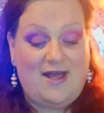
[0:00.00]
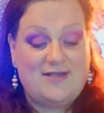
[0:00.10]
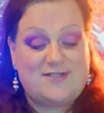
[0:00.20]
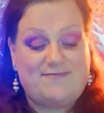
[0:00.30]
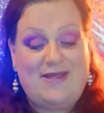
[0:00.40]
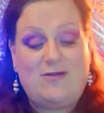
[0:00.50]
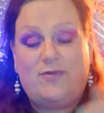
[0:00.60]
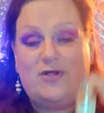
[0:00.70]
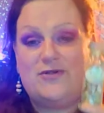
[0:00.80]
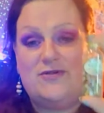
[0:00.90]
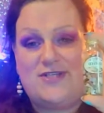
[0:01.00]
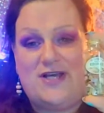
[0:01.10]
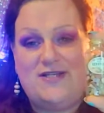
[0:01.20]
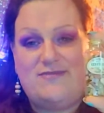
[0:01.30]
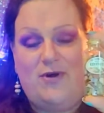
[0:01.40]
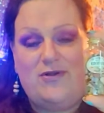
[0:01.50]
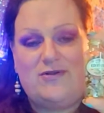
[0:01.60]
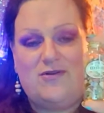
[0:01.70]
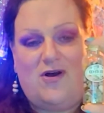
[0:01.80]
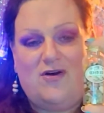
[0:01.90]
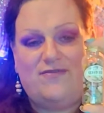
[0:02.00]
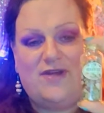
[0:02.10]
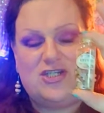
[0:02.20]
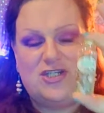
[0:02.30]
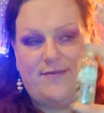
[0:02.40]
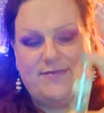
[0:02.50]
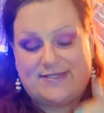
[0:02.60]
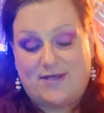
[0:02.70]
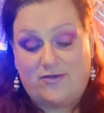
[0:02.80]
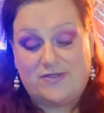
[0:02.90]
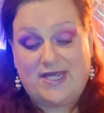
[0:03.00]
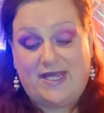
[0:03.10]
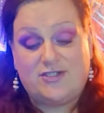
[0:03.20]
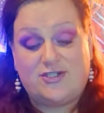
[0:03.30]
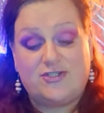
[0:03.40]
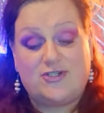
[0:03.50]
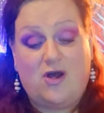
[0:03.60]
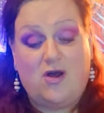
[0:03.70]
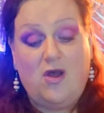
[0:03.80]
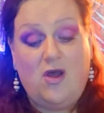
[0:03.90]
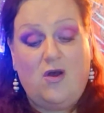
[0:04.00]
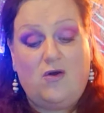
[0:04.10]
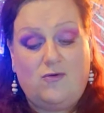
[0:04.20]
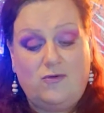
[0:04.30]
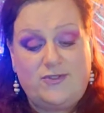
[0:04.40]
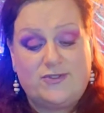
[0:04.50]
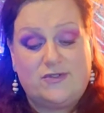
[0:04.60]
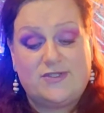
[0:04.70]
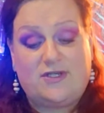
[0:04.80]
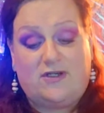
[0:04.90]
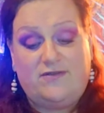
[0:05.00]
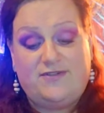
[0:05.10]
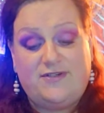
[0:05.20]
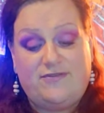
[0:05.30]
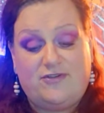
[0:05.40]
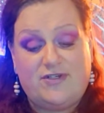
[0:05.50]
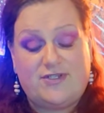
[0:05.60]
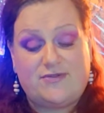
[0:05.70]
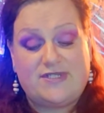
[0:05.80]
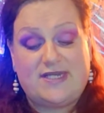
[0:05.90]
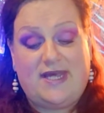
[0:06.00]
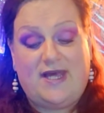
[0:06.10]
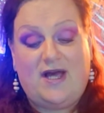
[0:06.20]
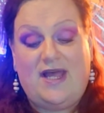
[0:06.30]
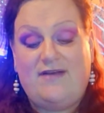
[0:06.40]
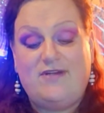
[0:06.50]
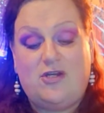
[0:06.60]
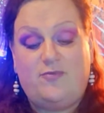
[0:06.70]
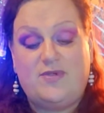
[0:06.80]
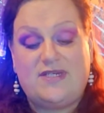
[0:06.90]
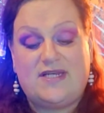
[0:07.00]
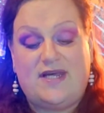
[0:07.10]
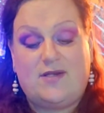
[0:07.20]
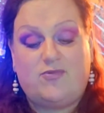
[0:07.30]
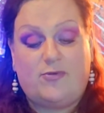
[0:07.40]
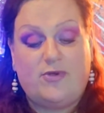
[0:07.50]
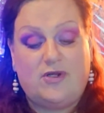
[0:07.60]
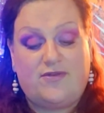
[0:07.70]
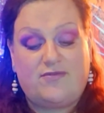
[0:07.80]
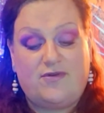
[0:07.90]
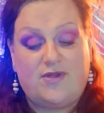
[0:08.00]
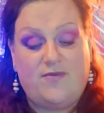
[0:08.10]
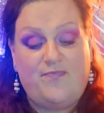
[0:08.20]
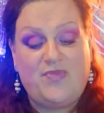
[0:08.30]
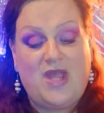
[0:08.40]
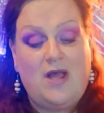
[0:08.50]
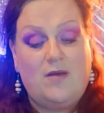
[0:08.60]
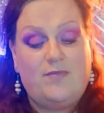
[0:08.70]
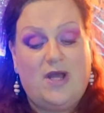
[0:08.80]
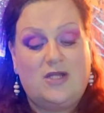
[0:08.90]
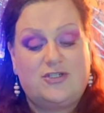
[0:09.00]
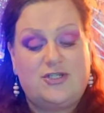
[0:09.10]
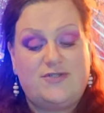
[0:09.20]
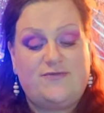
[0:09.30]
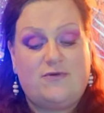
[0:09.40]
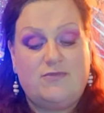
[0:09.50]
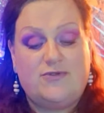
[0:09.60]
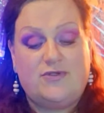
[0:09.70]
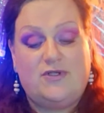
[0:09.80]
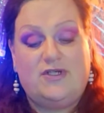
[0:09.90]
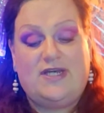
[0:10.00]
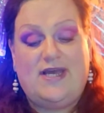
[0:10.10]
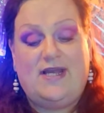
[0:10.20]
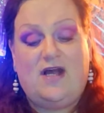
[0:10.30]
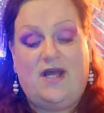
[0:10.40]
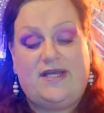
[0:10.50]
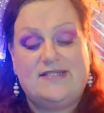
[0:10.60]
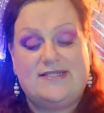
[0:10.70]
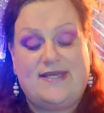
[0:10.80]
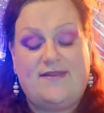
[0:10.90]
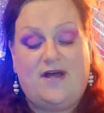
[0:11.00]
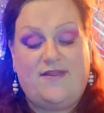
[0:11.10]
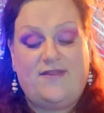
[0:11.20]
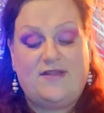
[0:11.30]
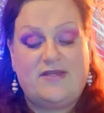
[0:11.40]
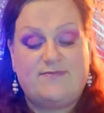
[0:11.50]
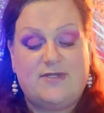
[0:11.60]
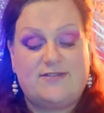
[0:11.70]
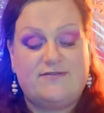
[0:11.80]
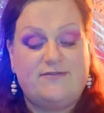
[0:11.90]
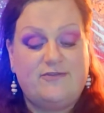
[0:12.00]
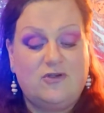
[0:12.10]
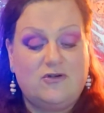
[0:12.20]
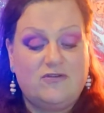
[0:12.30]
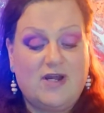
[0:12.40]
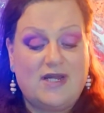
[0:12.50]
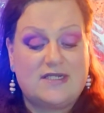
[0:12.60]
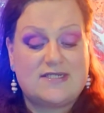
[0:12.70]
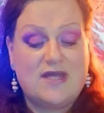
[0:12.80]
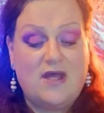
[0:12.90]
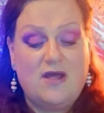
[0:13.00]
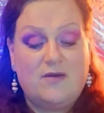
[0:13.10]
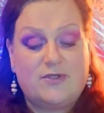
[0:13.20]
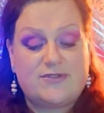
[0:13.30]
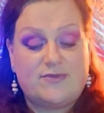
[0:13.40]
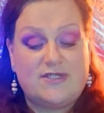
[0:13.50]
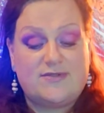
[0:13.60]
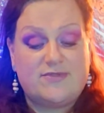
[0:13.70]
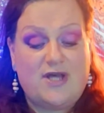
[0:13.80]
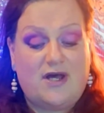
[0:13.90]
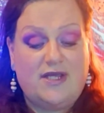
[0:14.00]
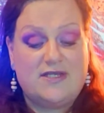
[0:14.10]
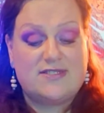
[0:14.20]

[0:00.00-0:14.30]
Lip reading: spell bottle sized bottle of gemstones. It's just got all sorts of different crystals in here. I haven't opened it and had a proper look through them, but just from sort of looking, I can see that I think there's bits of fluorite, possibly some tiger's